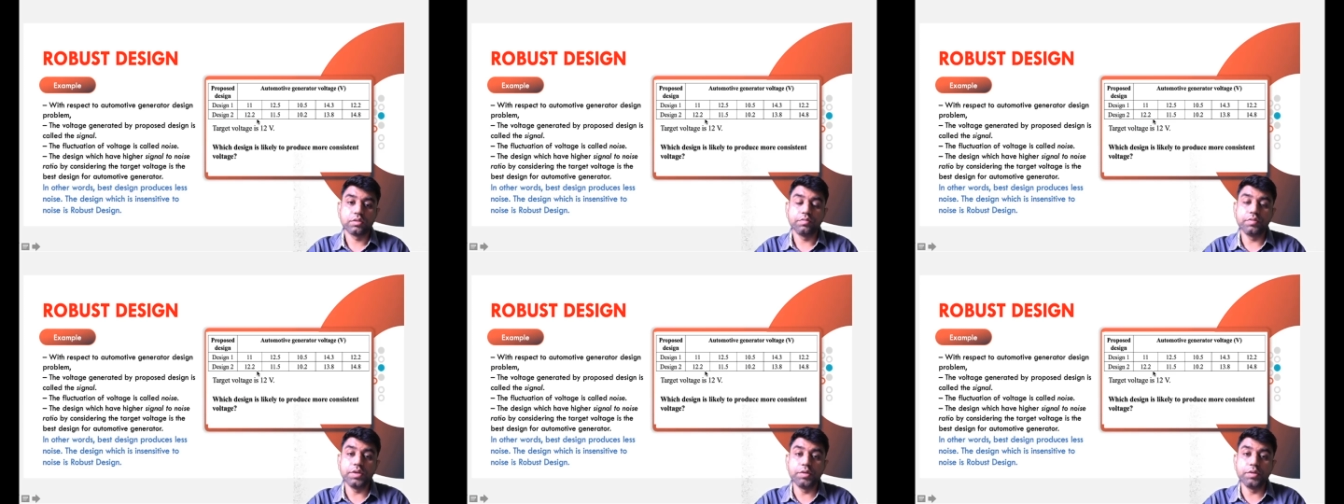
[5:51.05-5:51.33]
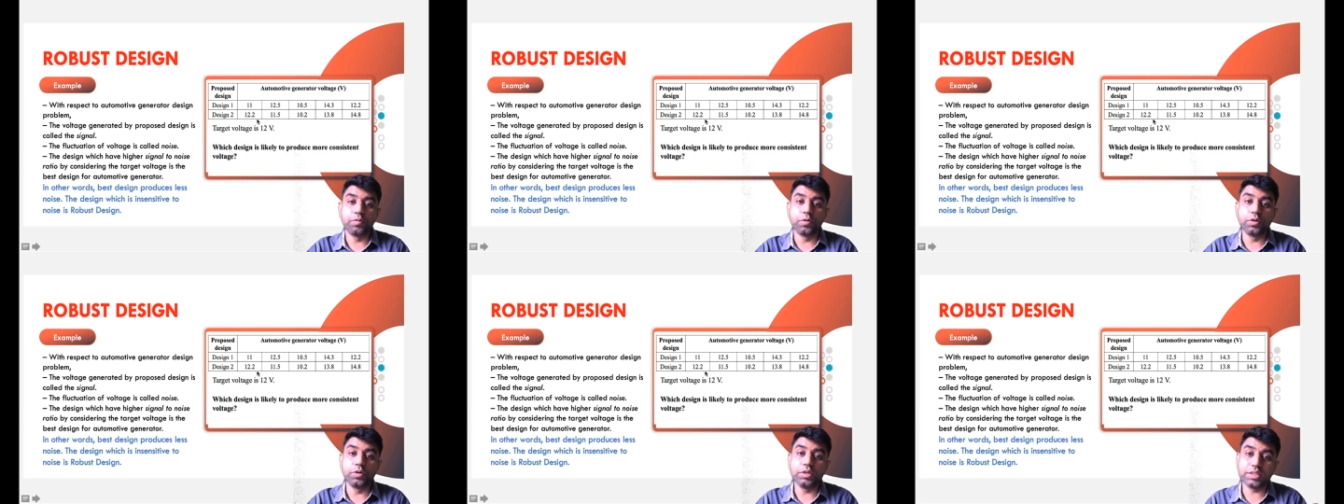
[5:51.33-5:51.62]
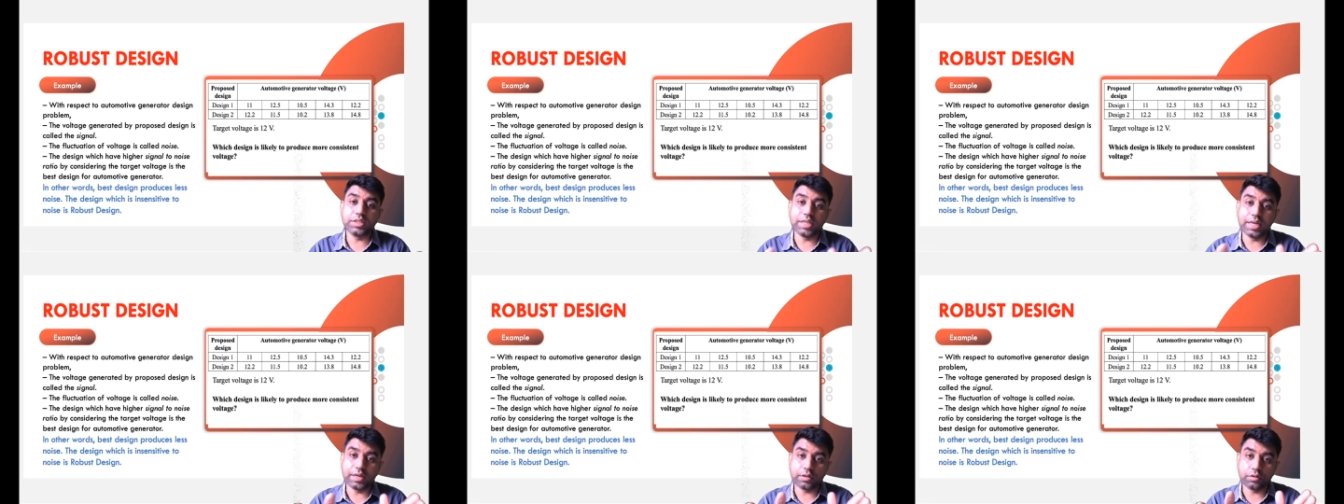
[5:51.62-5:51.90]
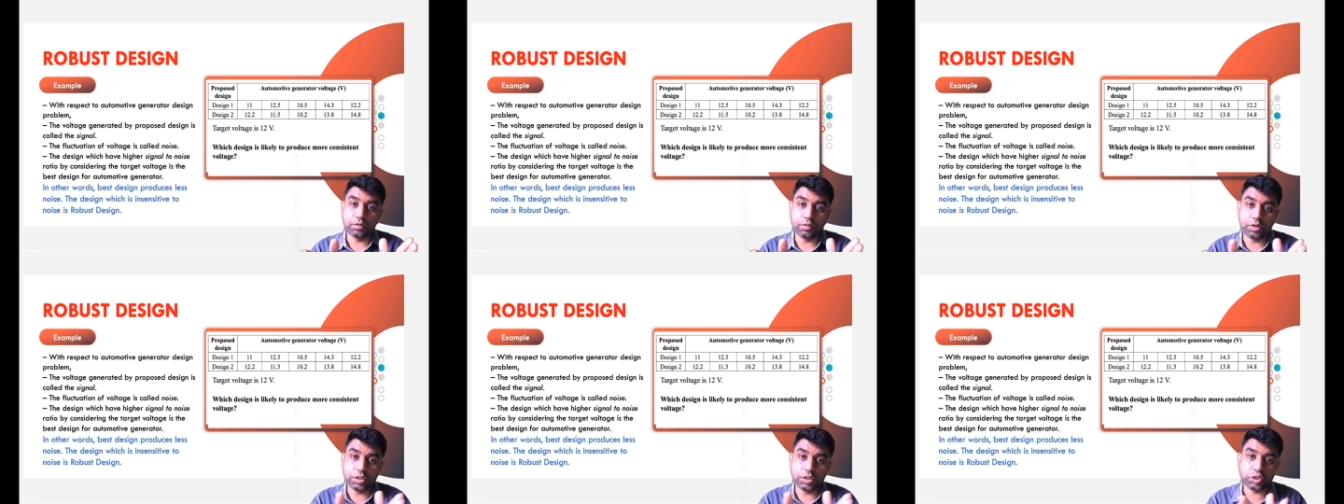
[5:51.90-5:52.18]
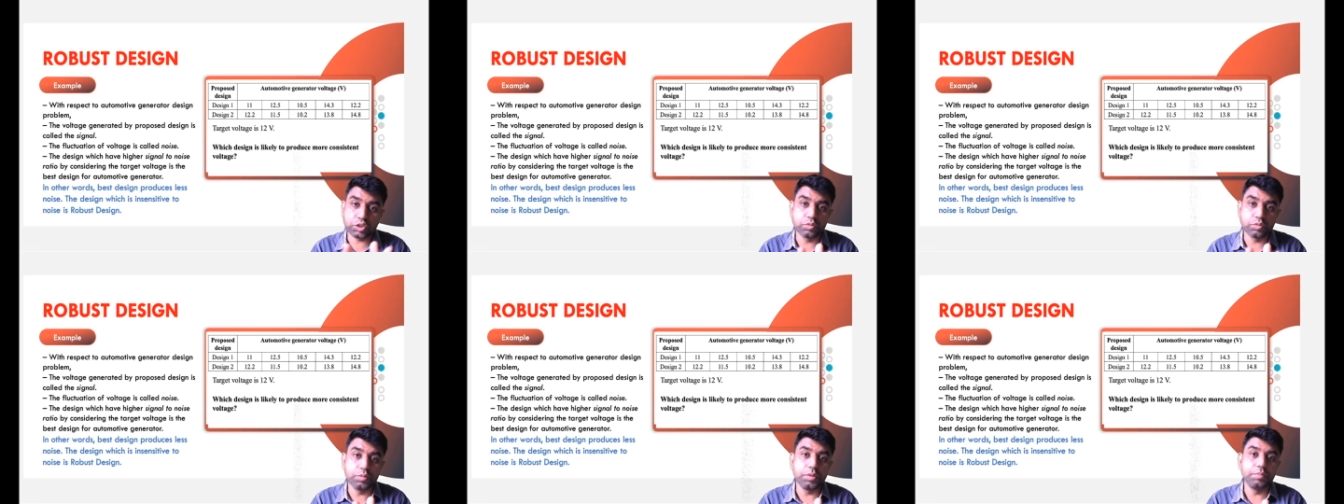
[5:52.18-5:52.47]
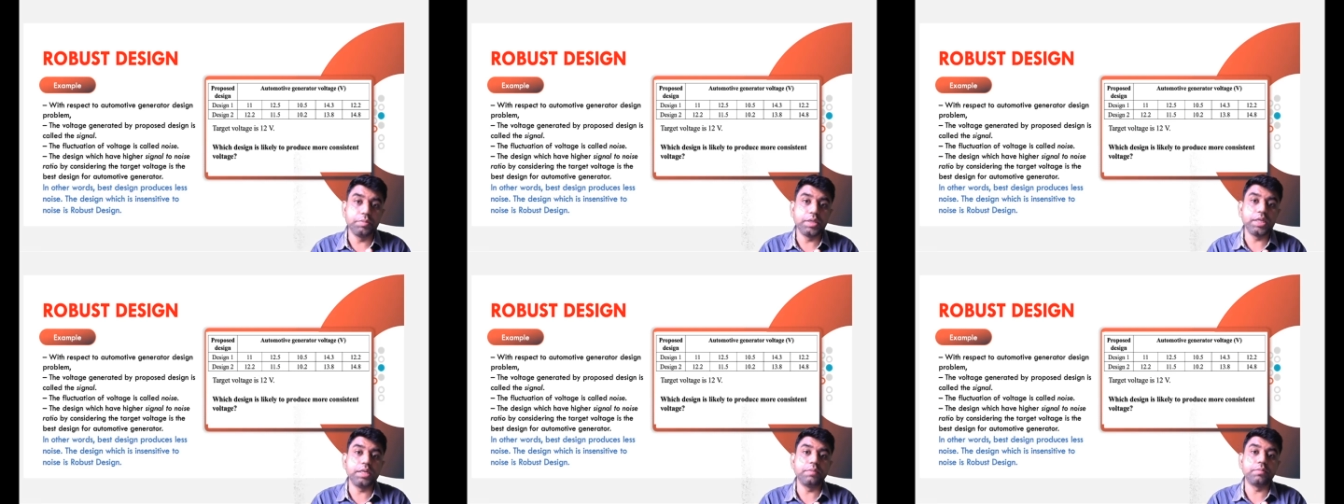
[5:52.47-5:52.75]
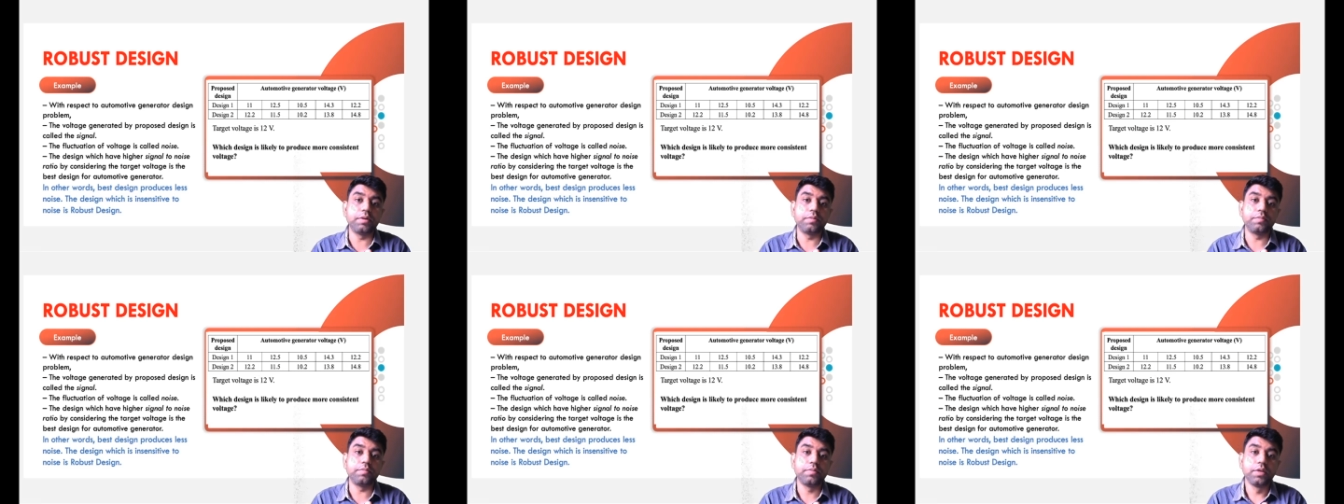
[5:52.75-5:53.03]
We want that noise to be
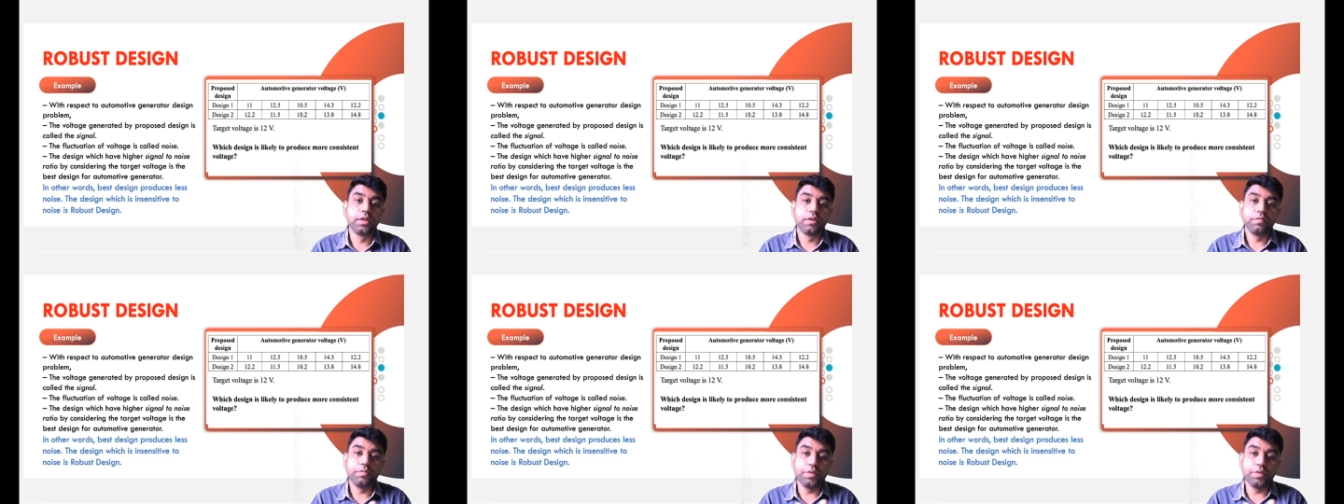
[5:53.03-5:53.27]
minimum.